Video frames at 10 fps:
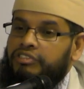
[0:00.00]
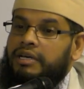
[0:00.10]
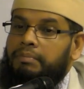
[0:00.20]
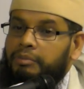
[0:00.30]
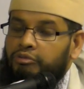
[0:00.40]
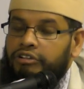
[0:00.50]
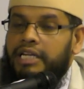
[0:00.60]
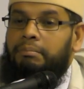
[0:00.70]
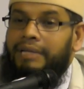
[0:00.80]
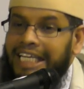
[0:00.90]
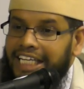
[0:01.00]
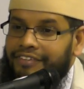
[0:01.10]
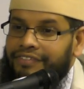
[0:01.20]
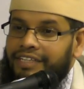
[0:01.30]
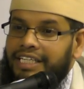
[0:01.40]
some people really
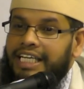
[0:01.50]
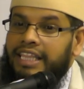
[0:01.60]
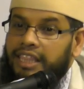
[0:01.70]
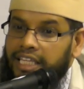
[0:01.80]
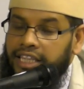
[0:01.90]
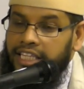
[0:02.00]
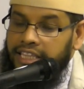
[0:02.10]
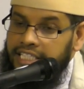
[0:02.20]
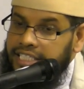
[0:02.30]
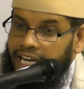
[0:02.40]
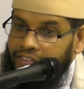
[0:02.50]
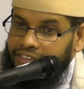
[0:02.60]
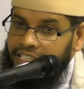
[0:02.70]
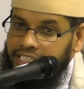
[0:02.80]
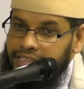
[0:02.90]
believe in these kind of
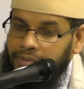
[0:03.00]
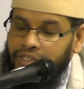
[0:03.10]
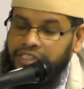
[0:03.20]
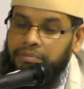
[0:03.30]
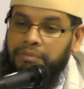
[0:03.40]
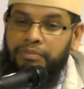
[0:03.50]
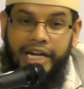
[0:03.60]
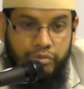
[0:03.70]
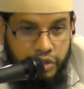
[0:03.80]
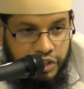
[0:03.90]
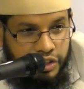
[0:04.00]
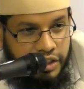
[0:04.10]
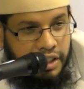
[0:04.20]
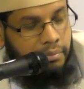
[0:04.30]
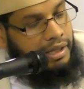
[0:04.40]
things because they've been brainwashed
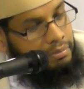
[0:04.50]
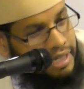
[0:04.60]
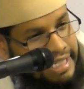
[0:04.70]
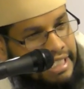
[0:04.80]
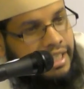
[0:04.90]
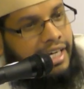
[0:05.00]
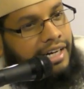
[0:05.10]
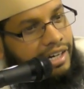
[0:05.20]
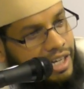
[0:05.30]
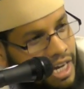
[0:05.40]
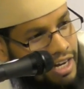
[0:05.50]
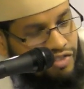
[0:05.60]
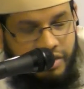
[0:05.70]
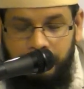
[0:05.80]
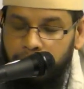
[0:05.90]
by the media and
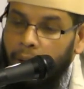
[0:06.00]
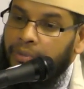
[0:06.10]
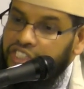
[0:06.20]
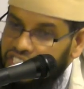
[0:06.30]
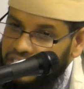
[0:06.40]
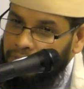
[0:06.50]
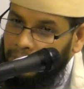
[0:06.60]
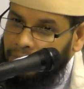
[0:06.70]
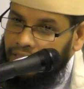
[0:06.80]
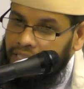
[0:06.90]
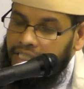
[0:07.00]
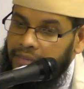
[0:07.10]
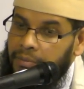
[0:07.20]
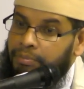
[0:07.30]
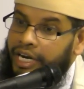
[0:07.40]
some opportunist people.
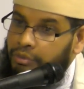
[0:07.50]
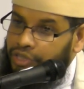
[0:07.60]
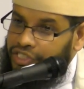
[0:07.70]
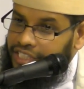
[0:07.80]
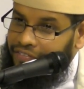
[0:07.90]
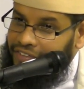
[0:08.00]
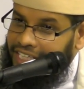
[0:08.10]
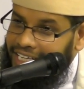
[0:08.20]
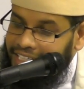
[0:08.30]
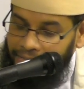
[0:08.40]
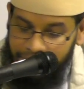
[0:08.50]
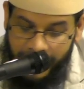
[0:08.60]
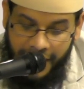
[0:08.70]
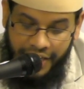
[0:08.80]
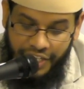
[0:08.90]
They've been brainwashed every day.
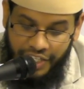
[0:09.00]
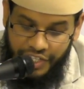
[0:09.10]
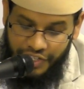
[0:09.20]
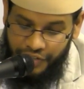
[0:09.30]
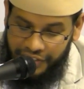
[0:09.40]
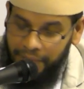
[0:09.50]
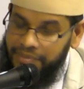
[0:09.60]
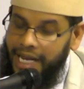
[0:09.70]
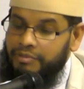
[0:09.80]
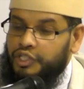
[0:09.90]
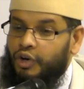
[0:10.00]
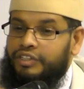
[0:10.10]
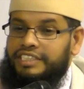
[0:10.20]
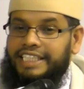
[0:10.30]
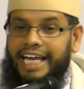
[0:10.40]
So sometimes
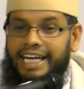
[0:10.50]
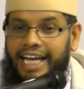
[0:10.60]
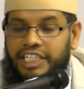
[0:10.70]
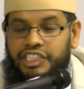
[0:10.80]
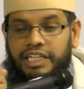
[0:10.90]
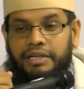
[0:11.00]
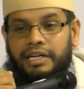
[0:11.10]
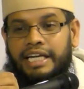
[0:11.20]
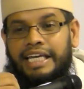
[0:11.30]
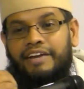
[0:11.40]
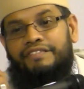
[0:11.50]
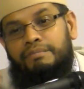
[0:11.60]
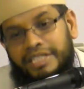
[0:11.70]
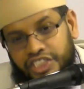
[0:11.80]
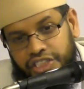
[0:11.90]
jokes can actually give
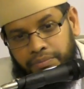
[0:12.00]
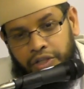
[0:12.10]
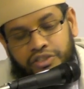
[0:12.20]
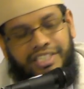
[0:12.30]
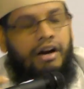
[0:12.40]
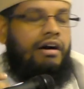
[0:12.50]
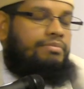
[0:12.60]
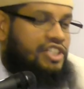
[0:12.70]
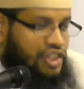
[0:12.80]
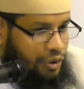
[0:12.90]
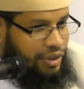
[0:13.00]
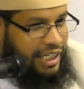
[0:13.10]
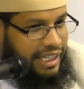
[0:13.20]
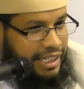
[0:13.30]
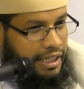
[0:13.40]
message, but you say, oh, I'm just
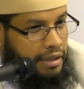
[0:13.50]
joking.